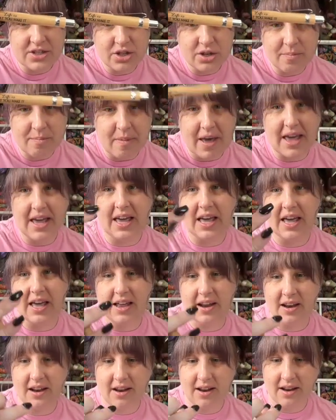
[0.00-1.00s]
you make
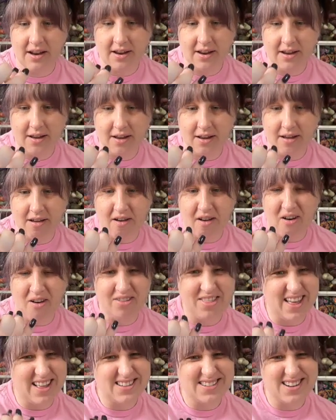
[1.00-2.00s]
it. Oh,
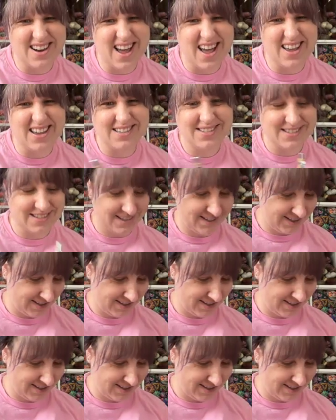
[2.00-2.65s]
that's nice.